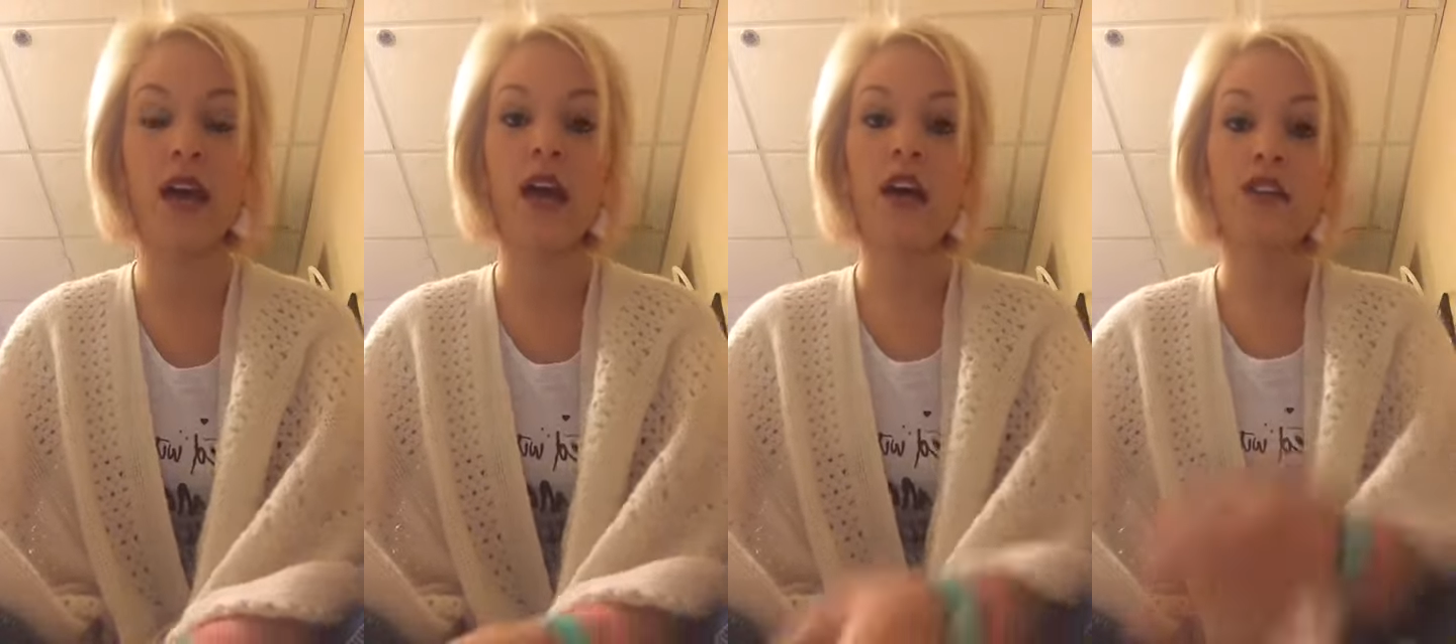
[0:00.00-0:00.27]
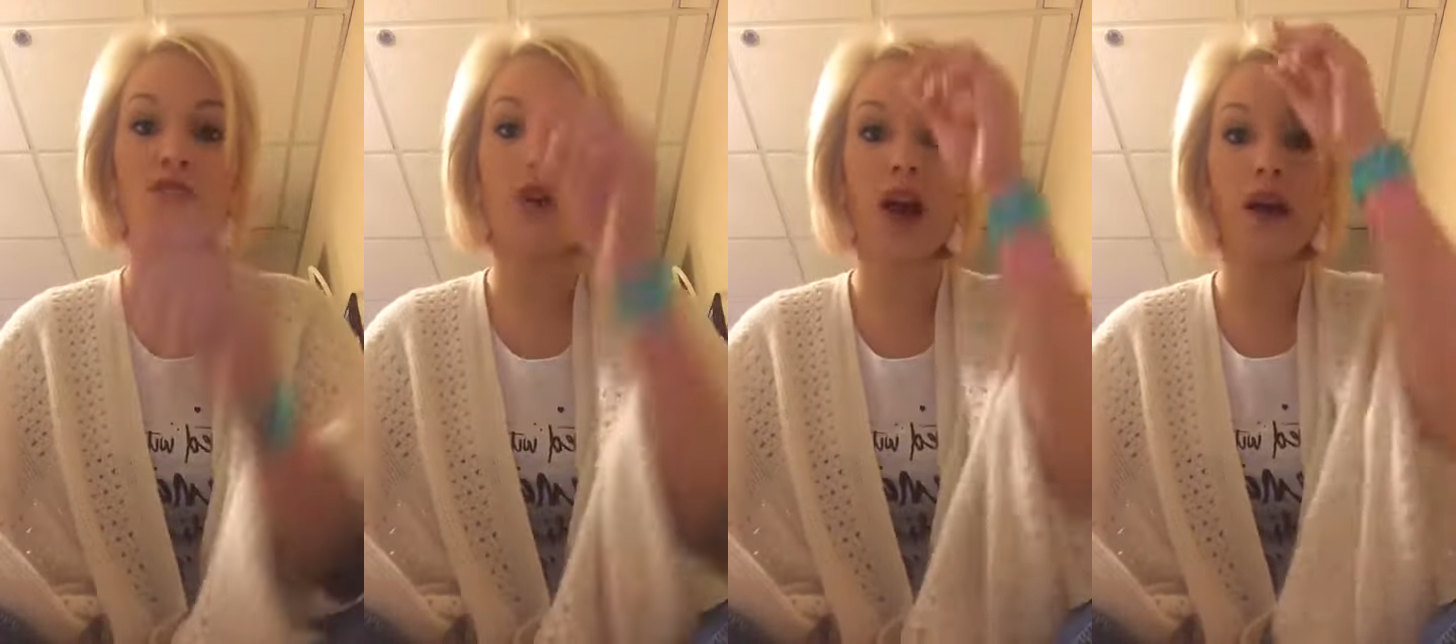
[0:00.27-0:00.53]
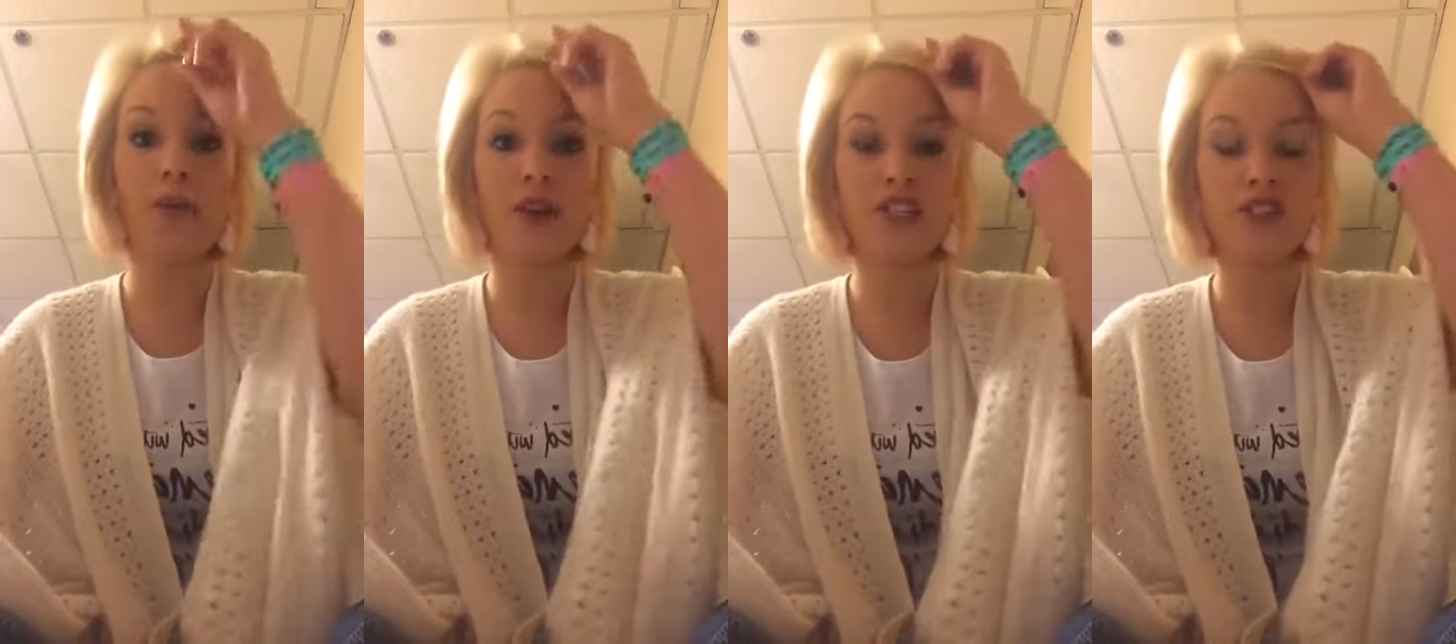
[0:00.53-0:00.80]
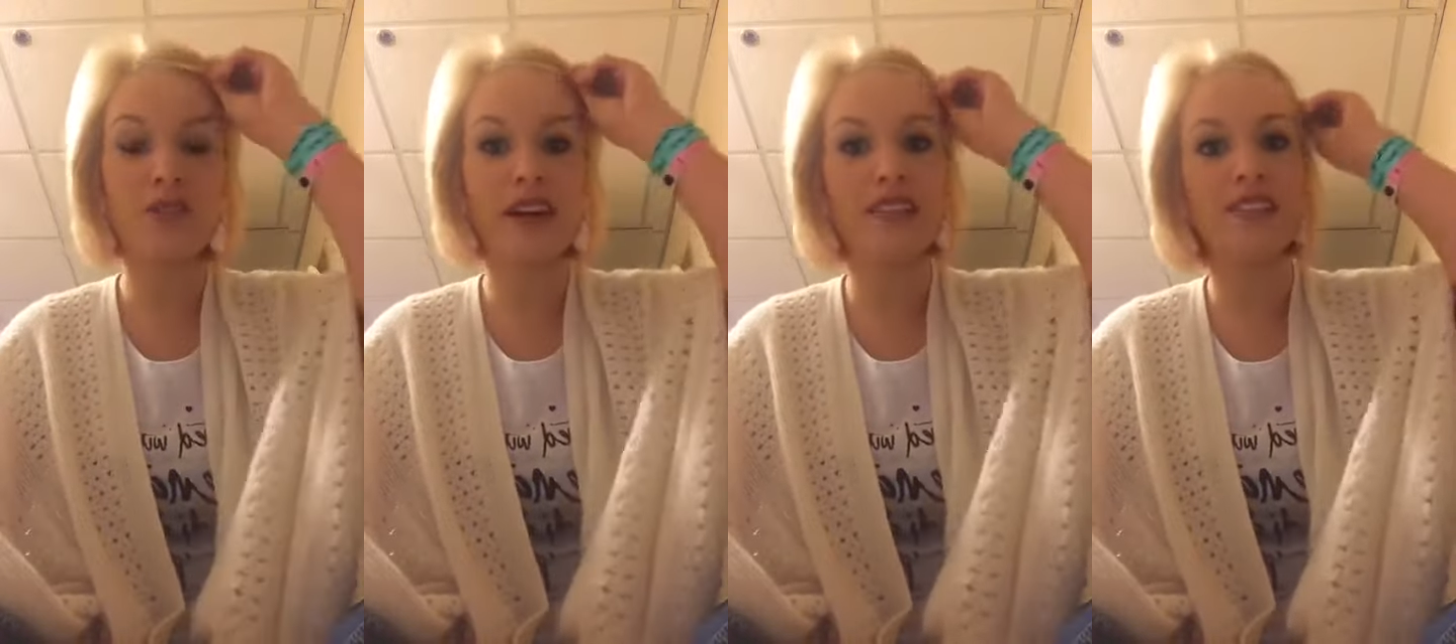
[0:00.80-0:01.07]
So I want you
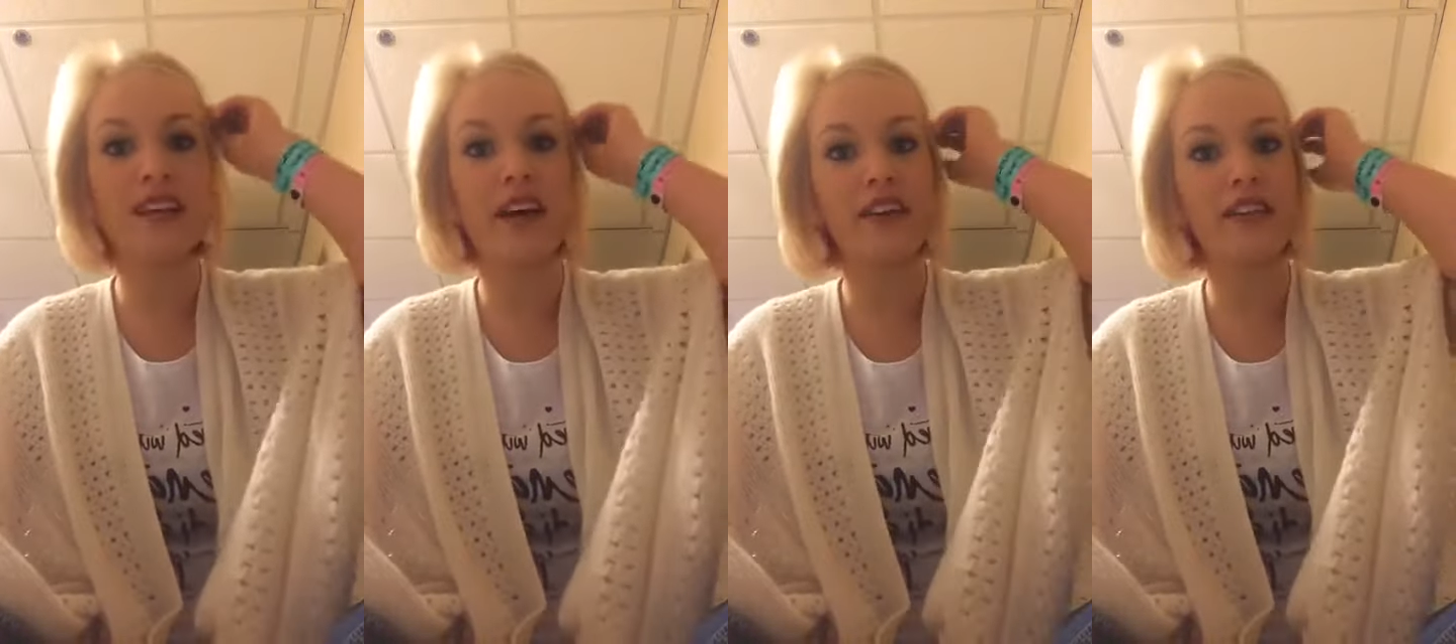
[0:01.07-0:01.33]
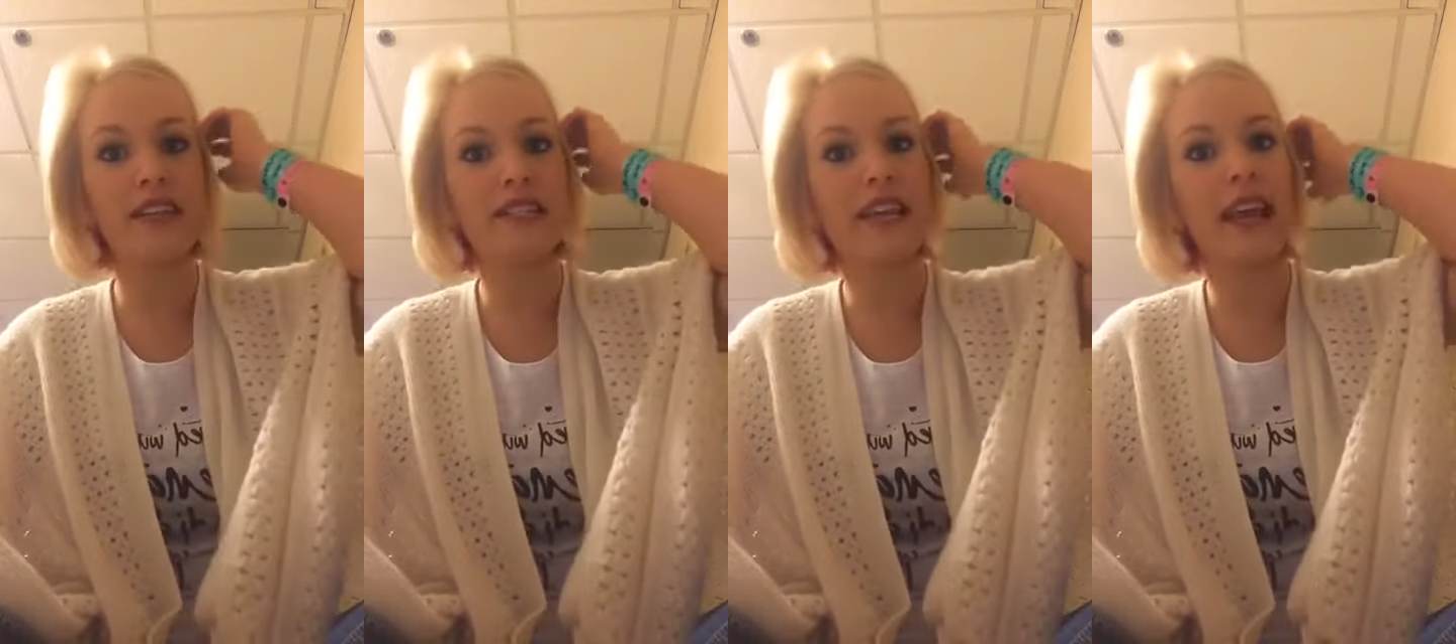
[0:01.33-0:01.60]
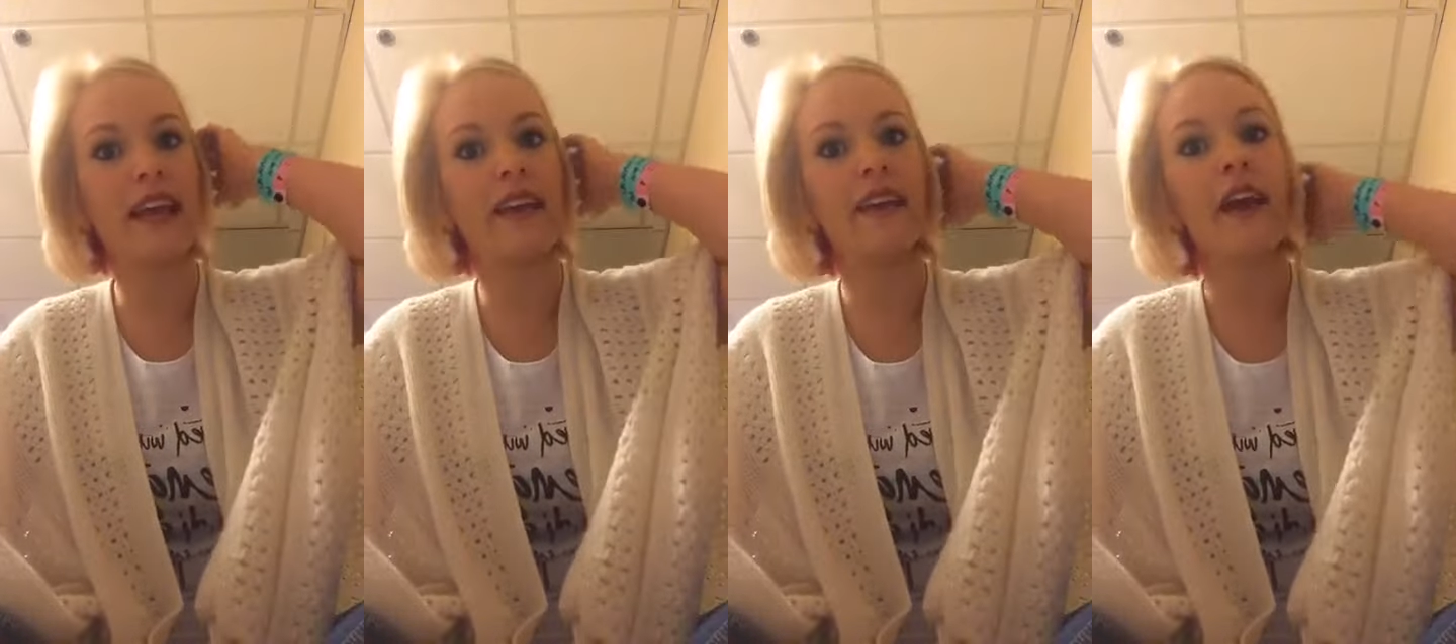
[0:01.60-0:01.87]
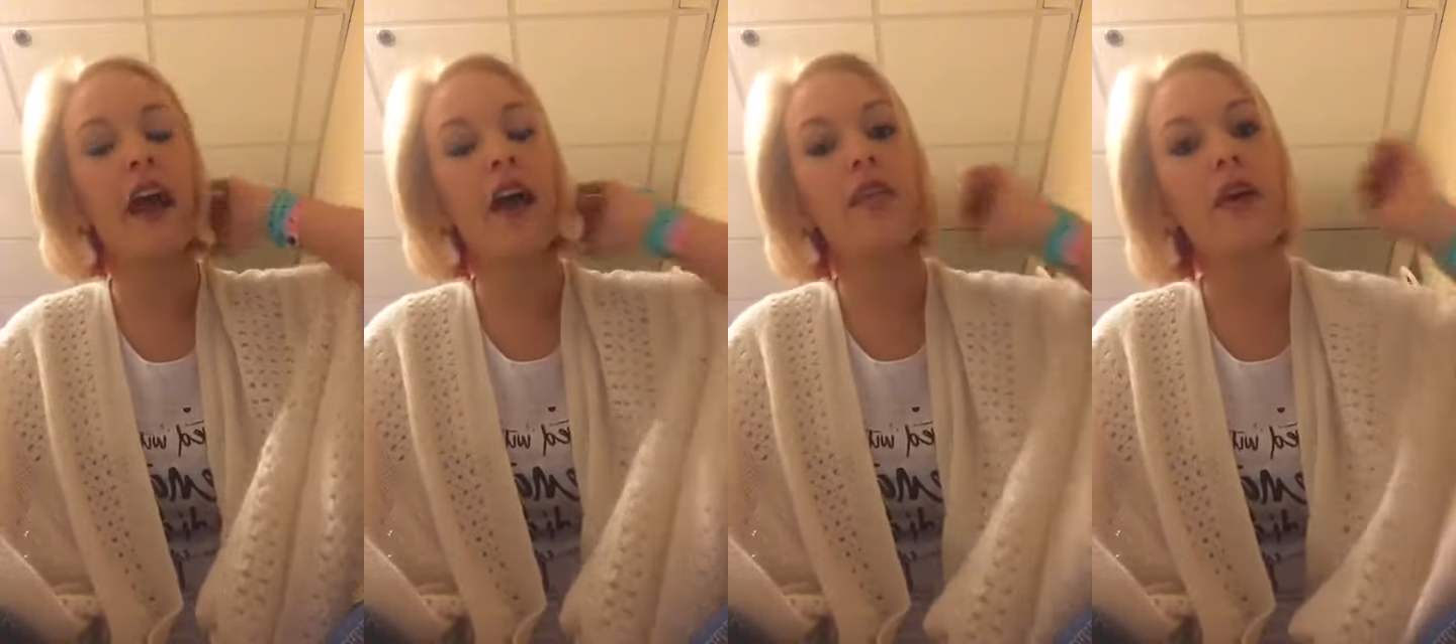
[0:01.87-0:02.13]
guys to understand
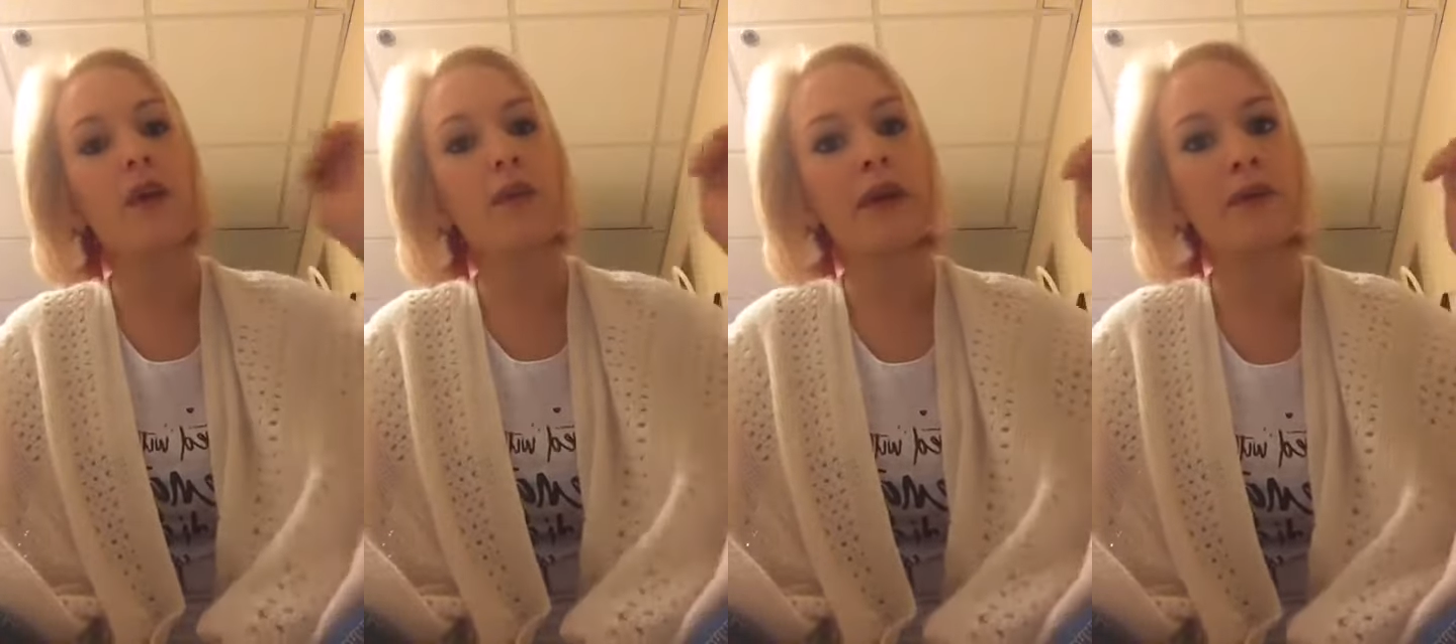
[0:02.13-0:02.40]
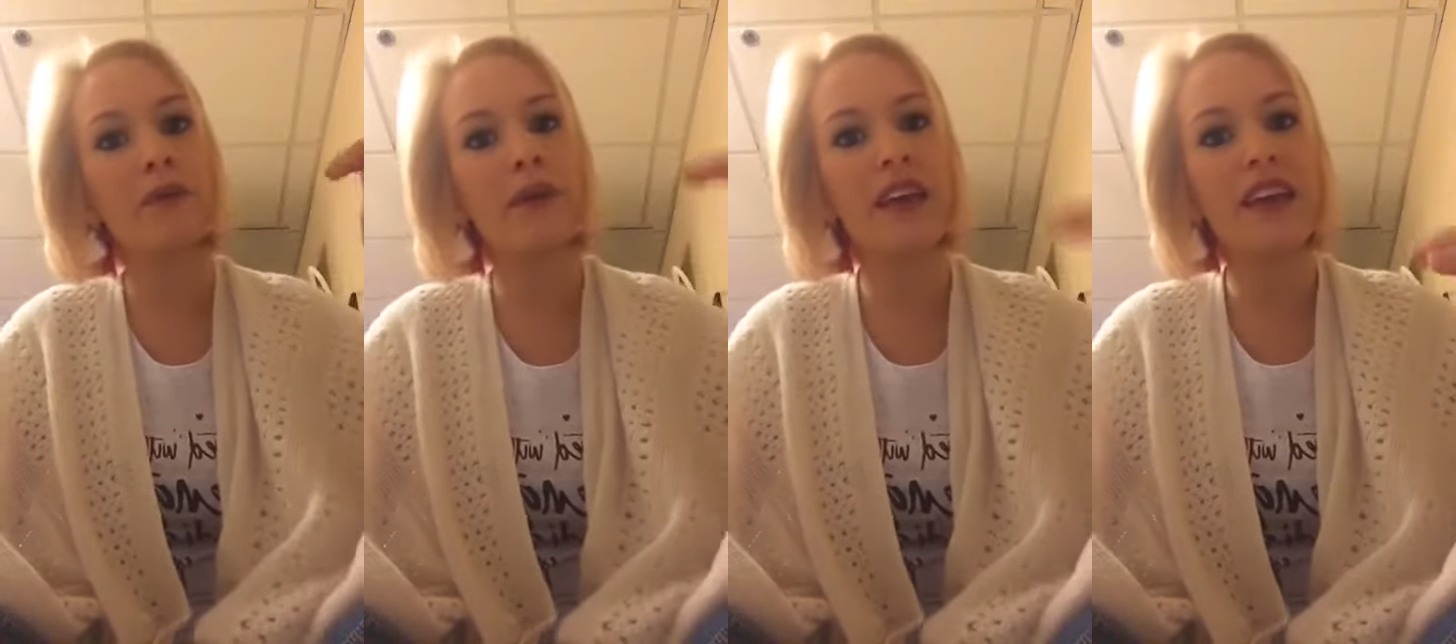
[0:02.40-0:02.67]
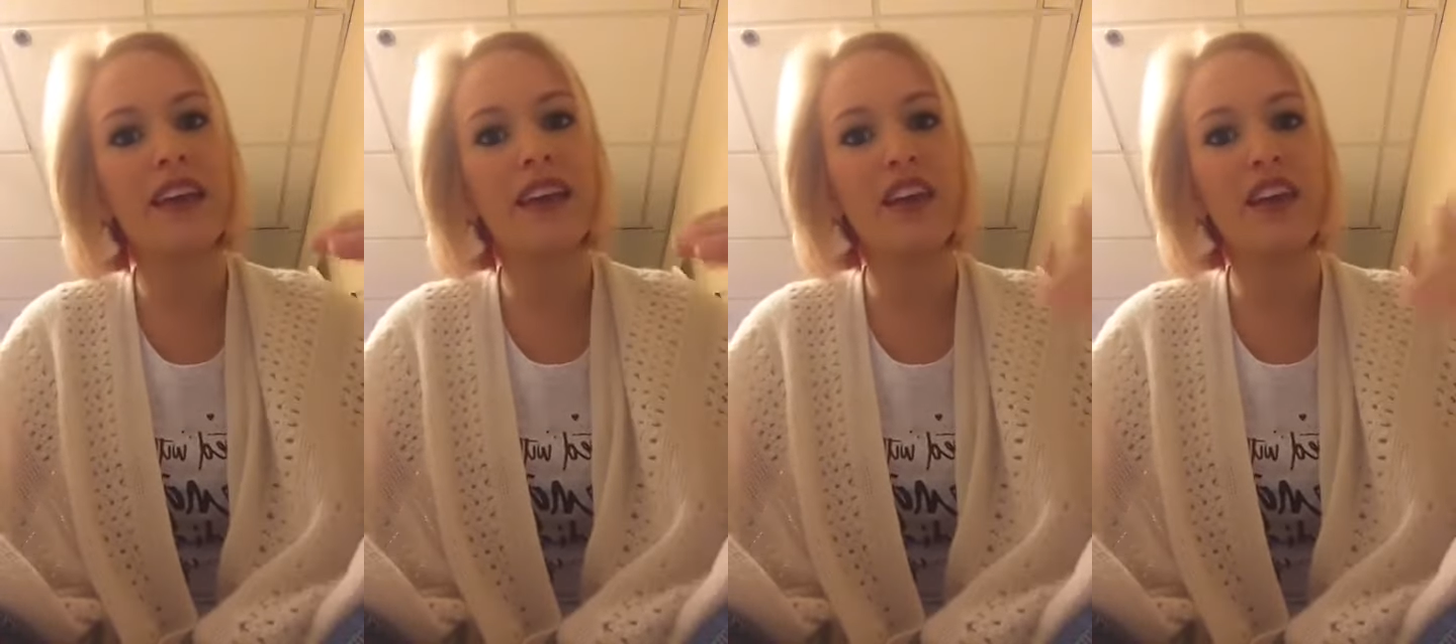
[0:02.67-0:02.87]
that when we,